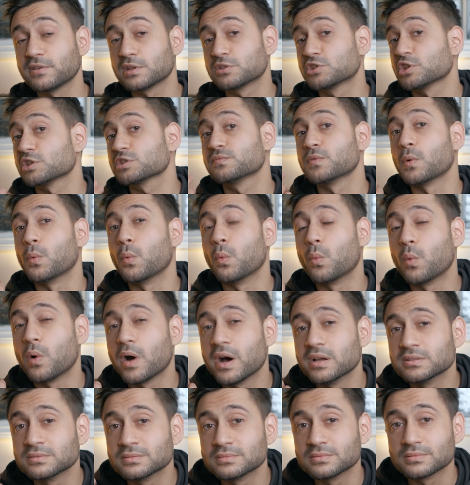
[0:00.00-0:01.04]
it's just for
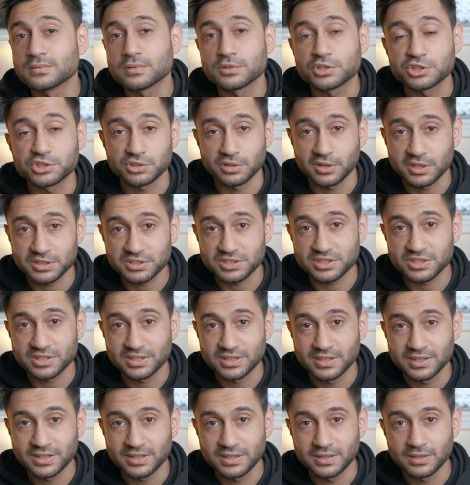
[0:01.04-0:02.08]
one shot
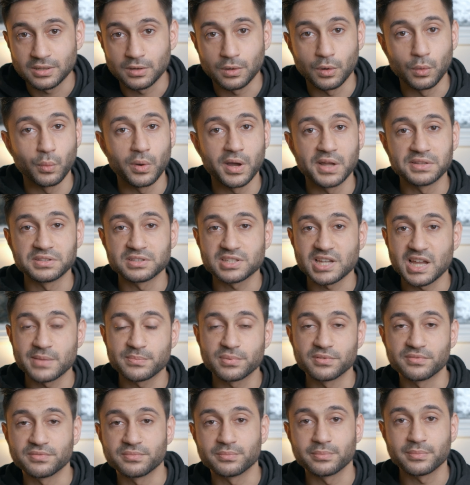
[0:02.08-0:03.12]
or one type
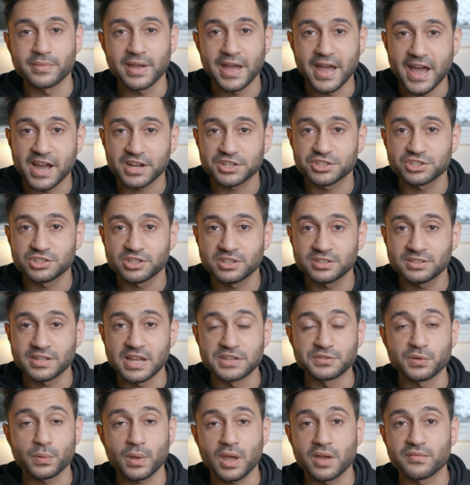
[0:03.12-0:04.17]
of action,
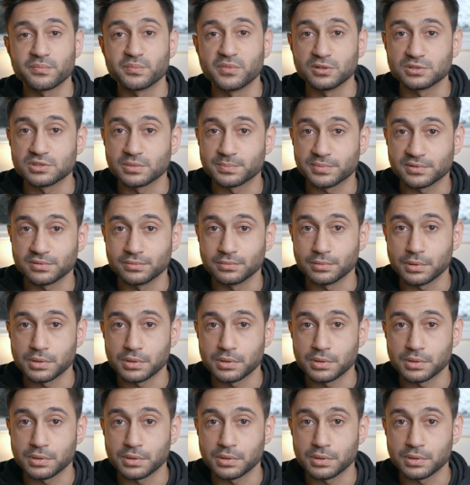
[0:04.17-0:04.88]
and you have multiple